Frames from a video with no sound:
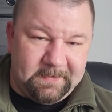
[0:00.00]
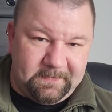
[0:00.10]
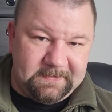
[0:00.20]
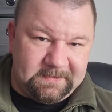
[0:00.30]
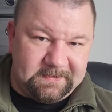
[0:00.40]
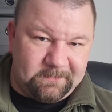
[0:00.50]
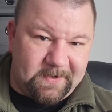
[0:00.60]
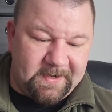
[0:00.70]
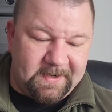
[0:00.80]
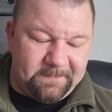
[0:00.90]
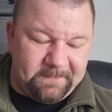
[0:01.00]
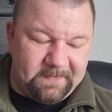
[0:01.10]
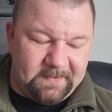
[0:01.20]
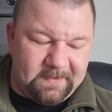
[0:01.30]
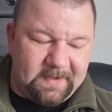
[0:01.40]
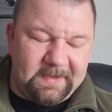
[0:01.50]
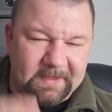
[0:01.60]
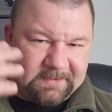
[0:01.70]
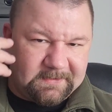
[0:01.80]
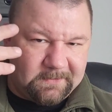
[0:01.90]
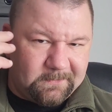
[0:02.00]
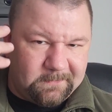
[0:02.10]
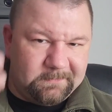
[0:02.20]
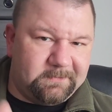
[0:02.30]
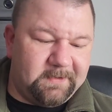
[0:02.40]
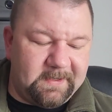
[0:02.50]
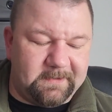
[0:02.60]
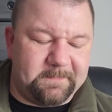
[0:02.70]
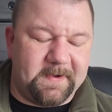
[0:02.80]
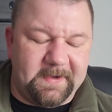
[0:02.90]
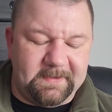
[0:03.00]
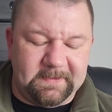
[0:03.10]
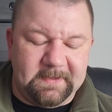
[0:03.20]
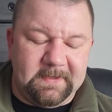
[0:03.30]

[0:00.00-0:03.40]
This is why I get so triggered by it.